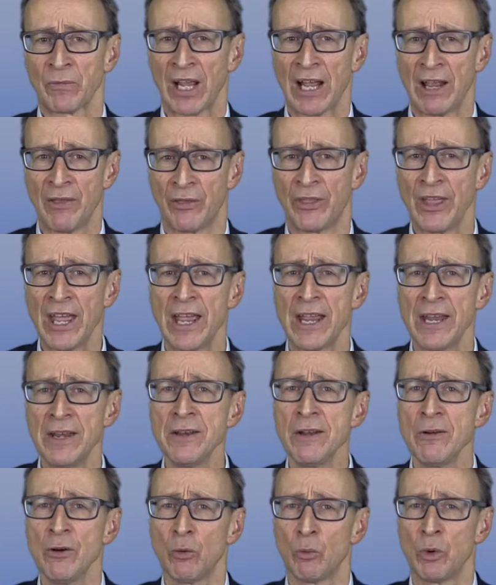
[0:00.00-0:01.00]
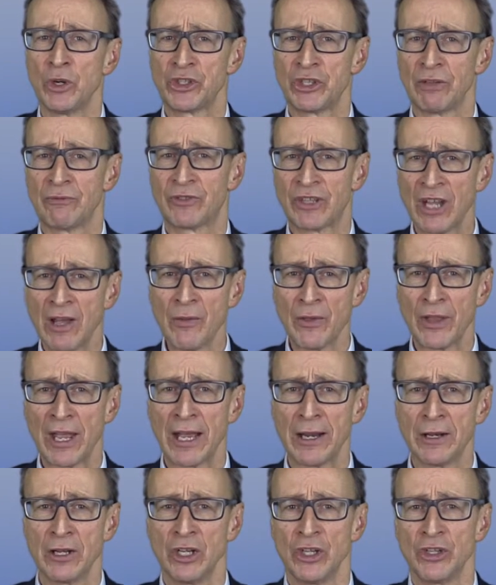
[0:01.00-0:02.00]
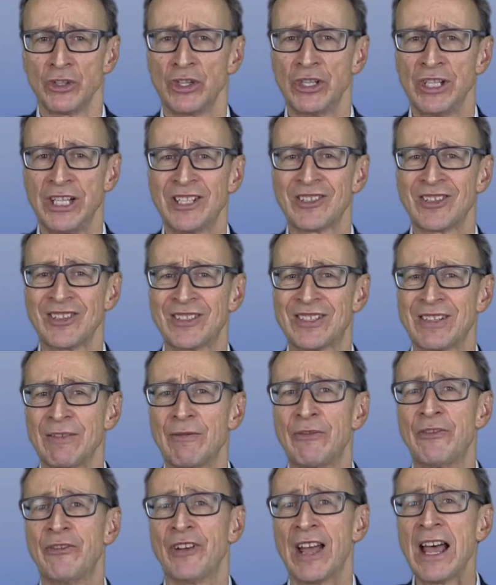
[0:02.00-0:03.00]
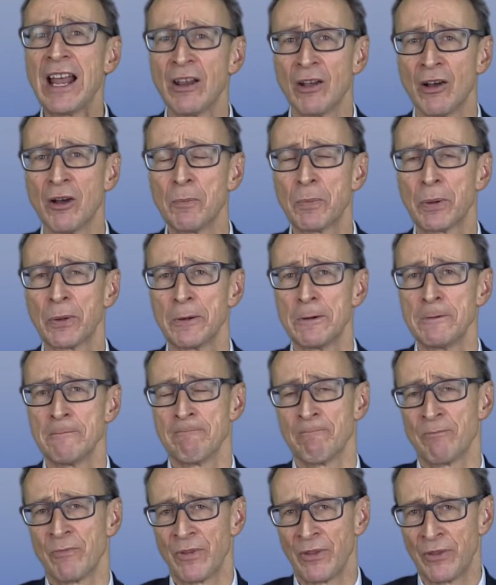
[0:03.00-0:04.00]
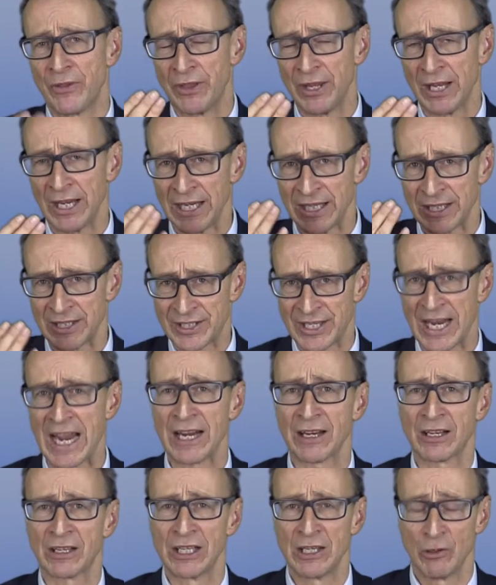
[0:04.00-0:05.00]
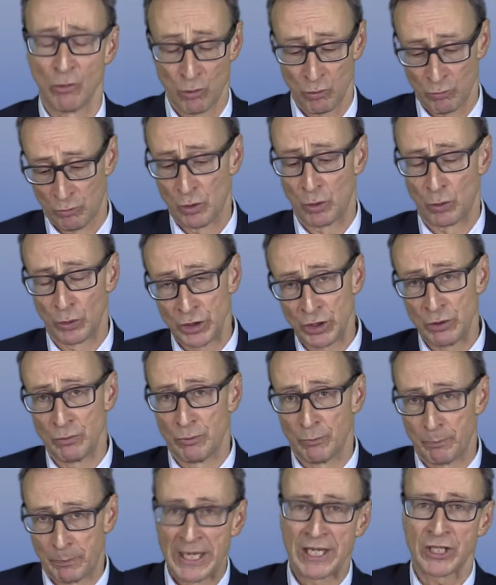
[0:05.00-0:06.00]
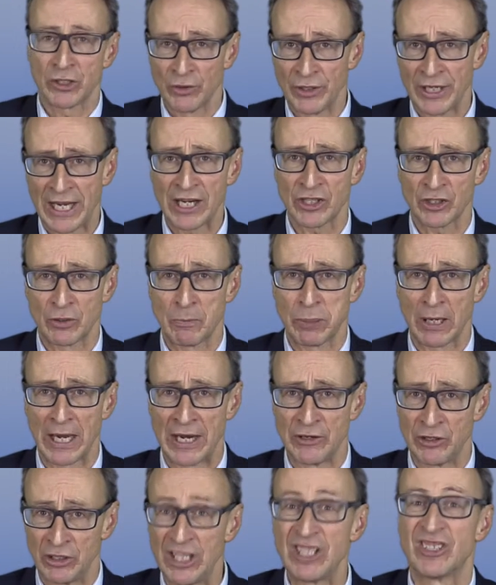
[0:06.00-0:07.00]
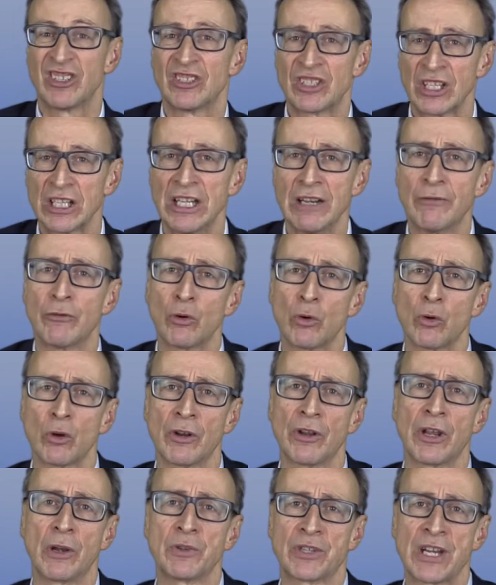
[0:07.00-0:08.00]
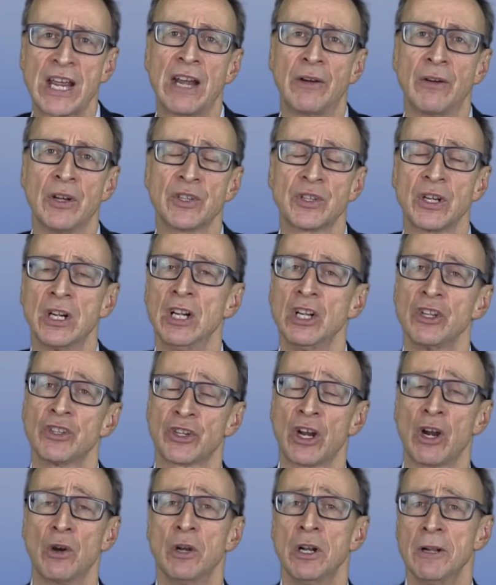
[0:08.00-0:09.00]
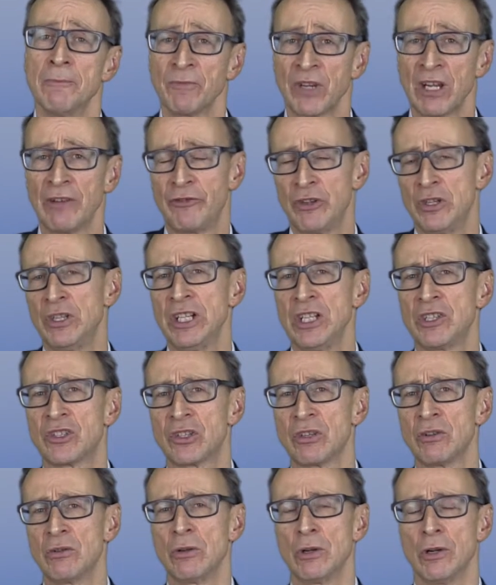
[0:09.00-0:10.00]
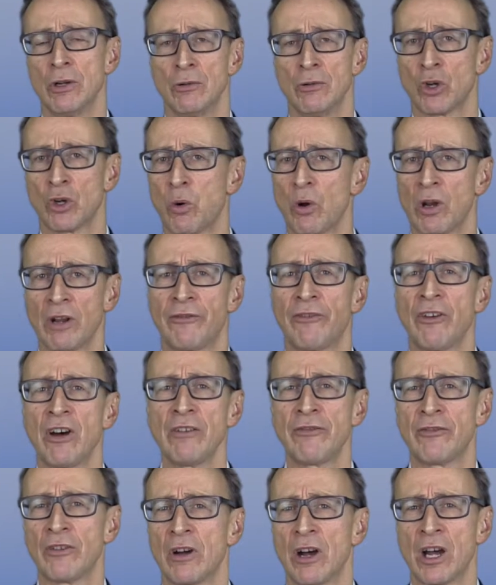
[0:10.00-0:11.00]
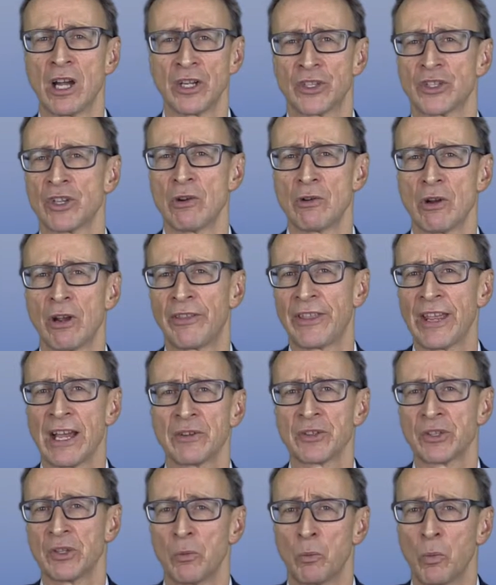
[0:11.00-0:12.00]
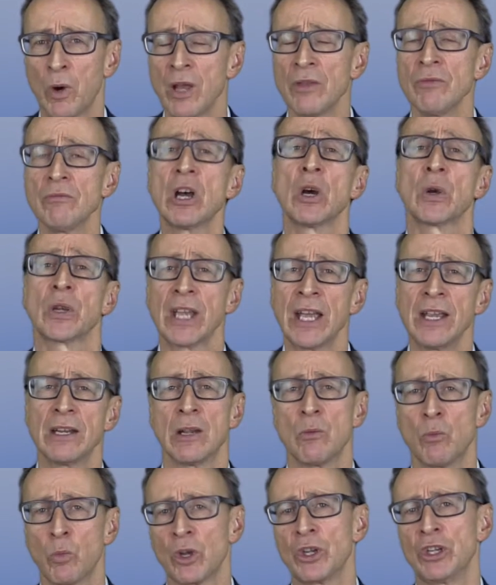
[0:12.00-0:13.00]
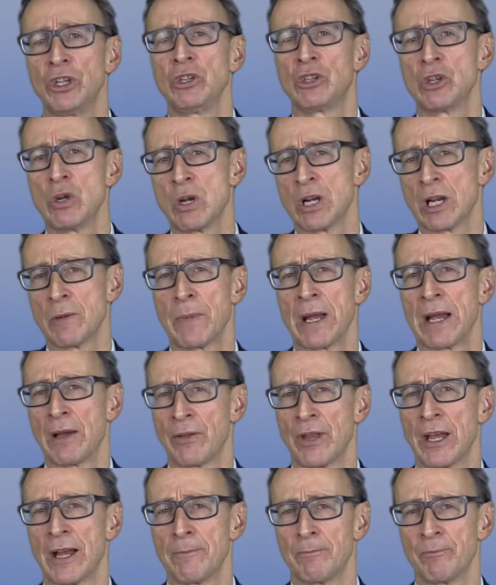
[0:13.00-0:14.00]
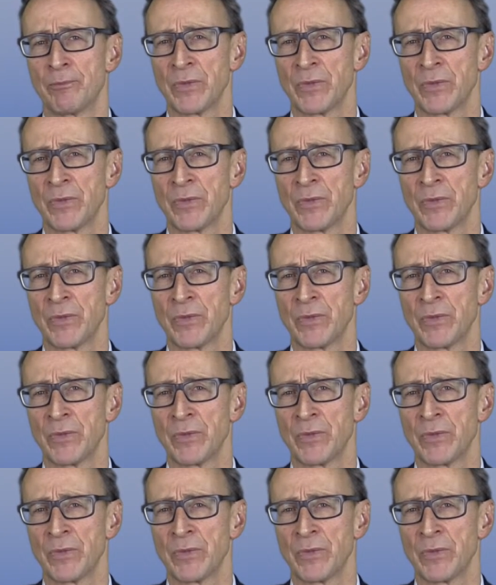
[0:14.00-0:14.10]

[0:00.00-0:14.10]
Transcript: And then, once you've done that, you need to develop exactly, or you, based on the action plan, you need to deliver all of those areas. So if you need to qualify for ISO 9001, okay, then what are you doing about that?